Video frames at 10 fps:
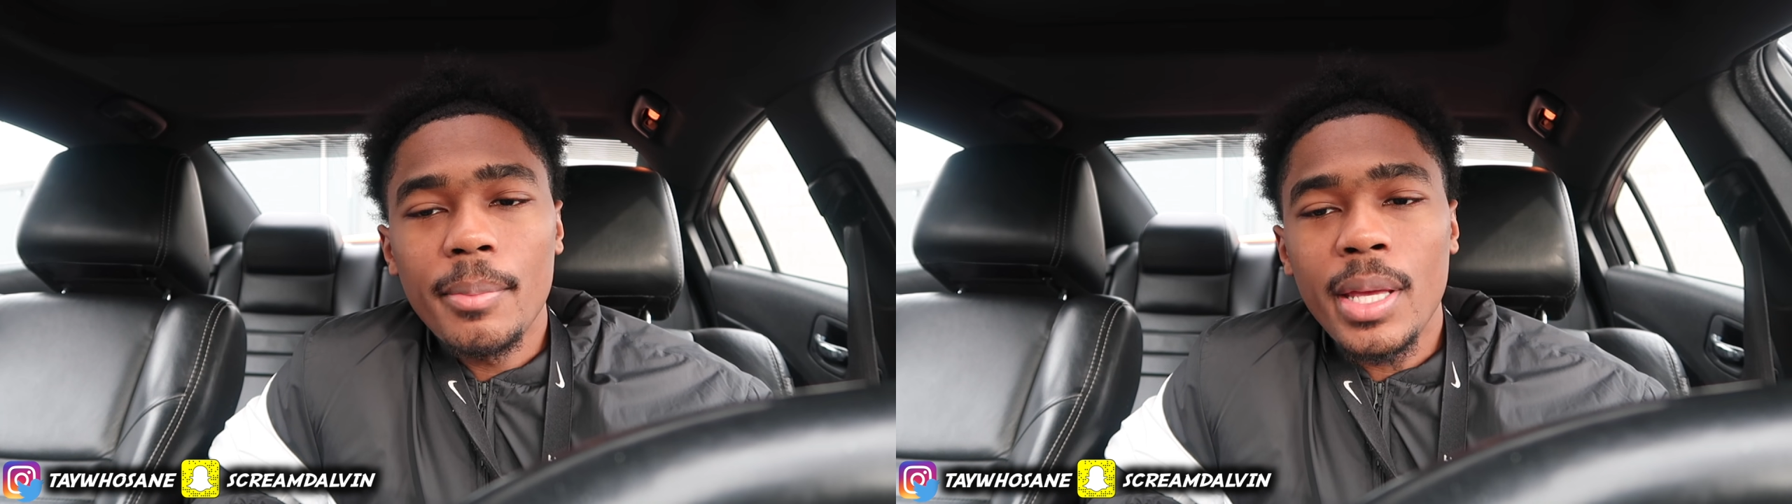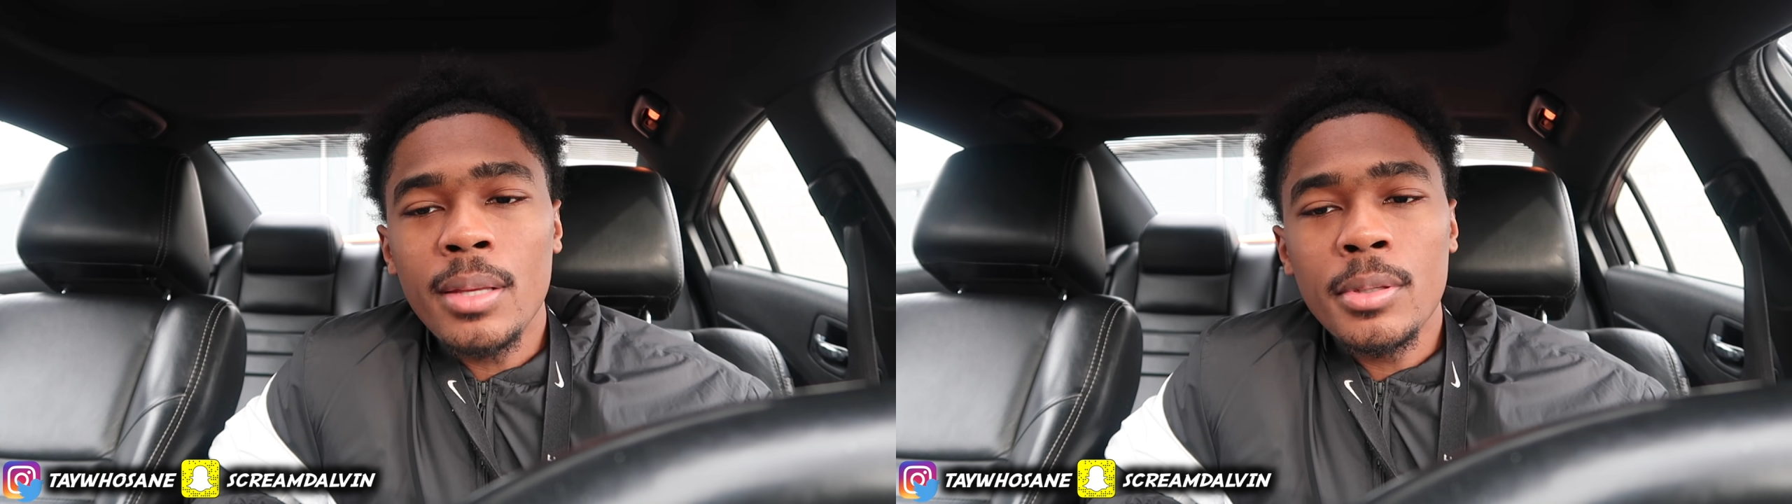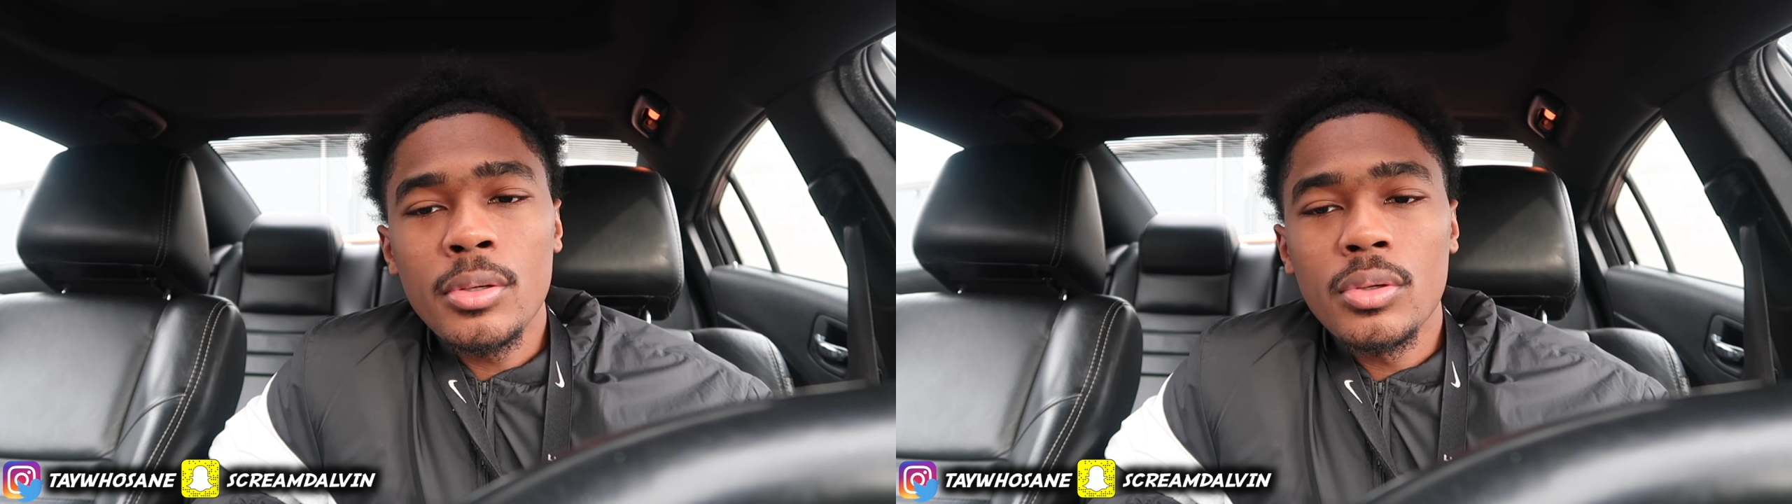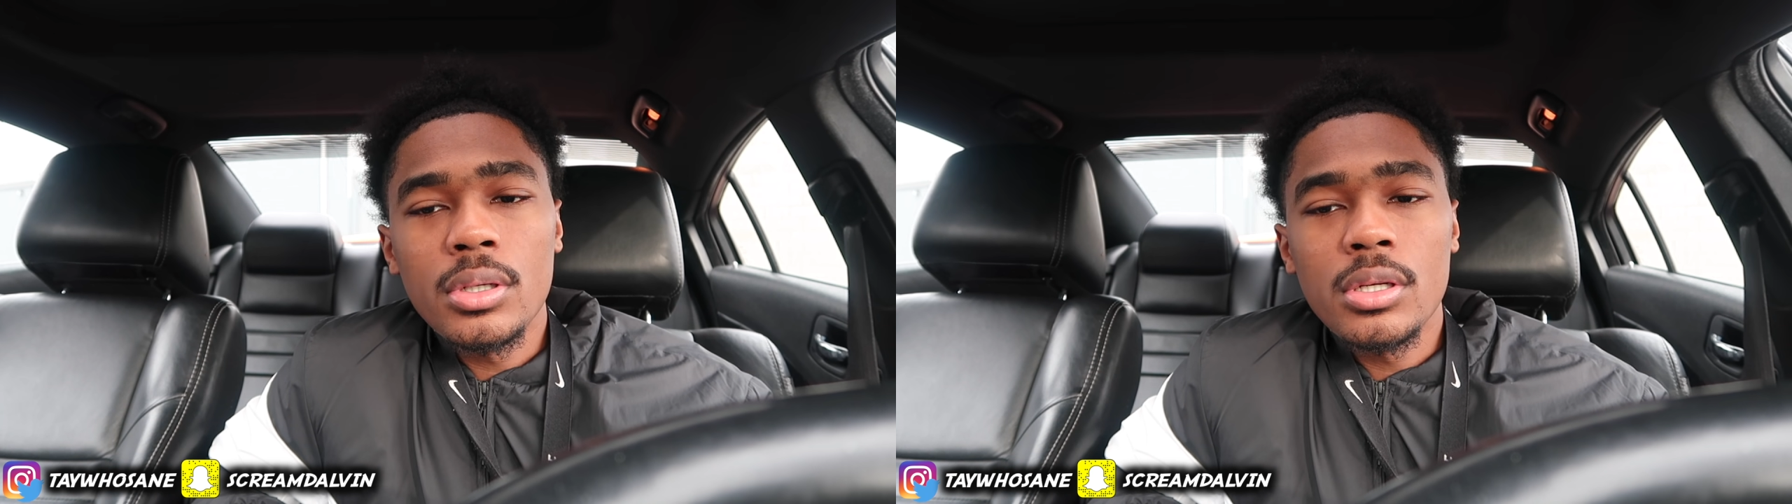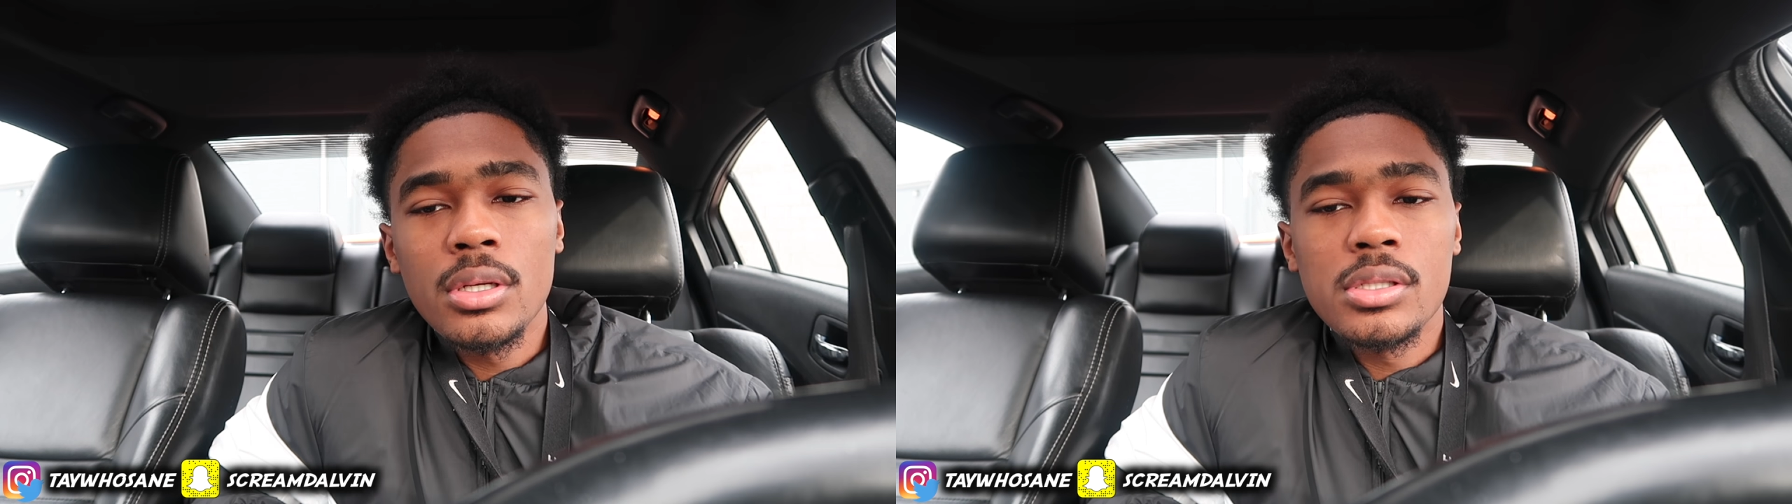baby
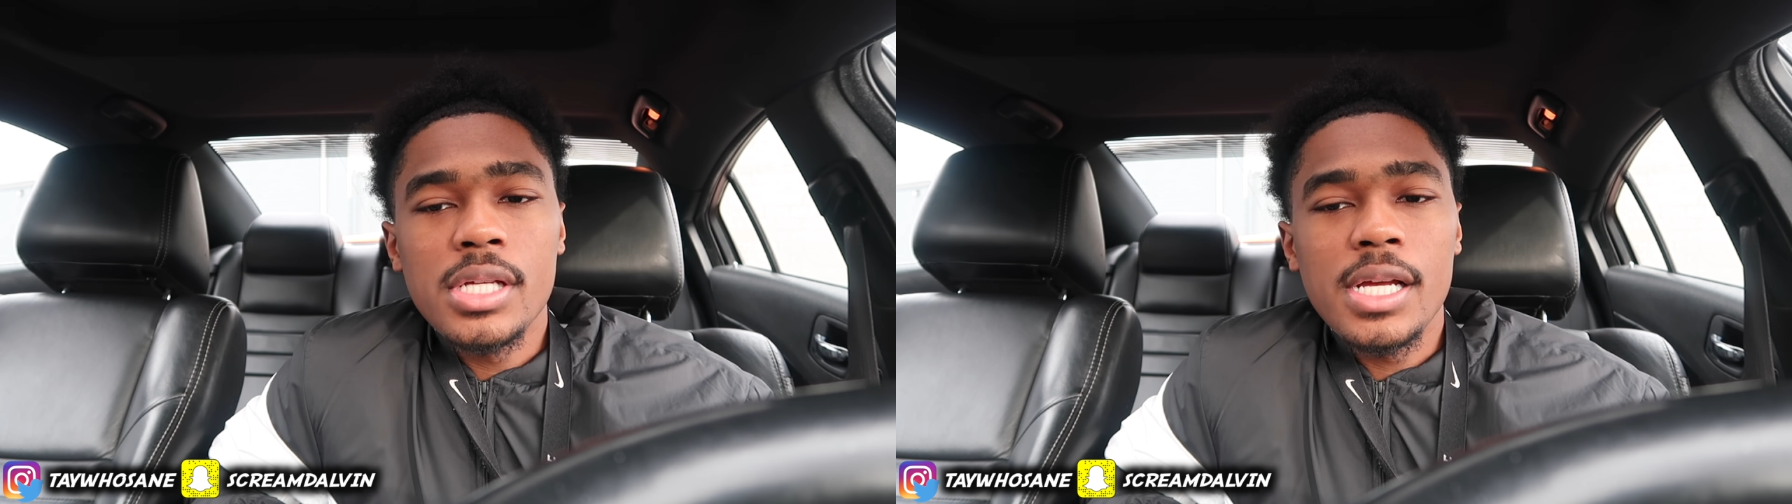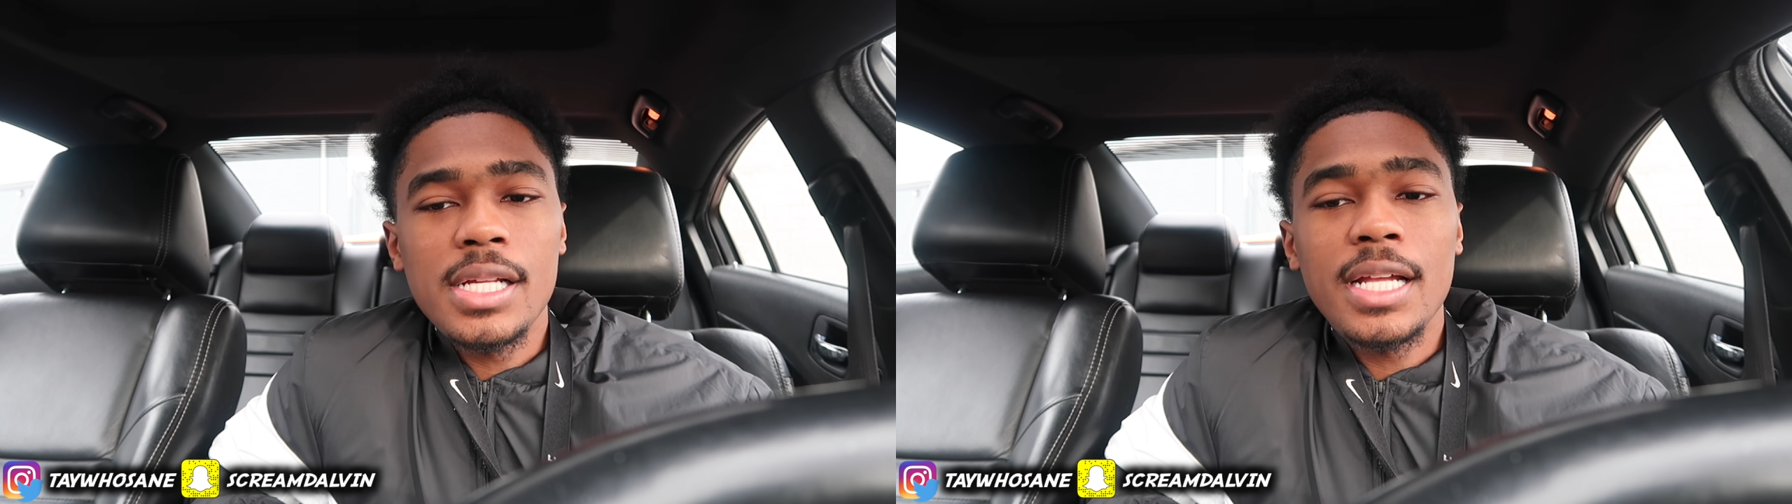or Jazz.